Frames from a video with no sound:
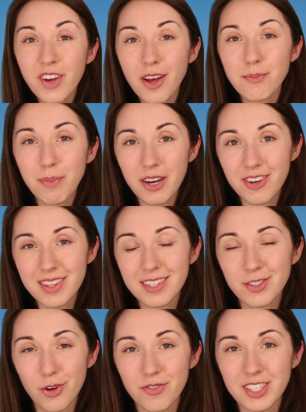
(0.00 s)
we've gotten better at
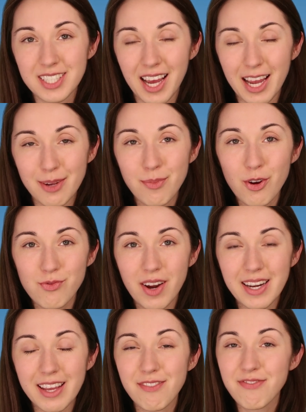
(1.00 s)
this over time,
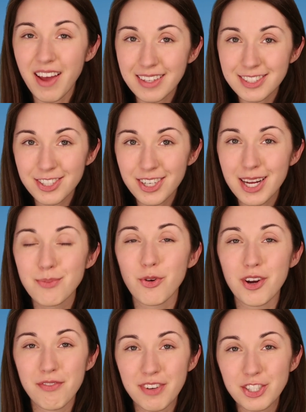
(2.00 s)
writing faster and
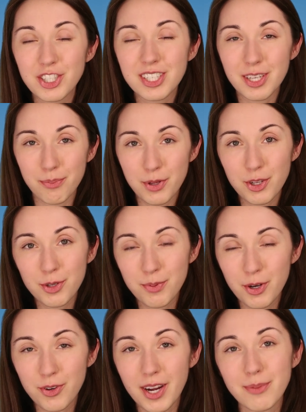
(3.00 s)
more efficient computer
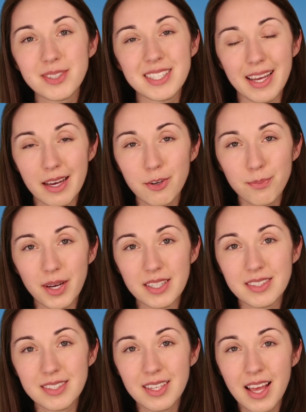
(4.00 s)
programs to help
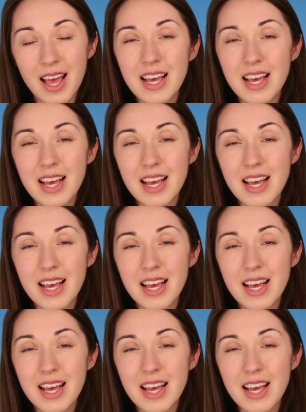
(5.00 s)
us,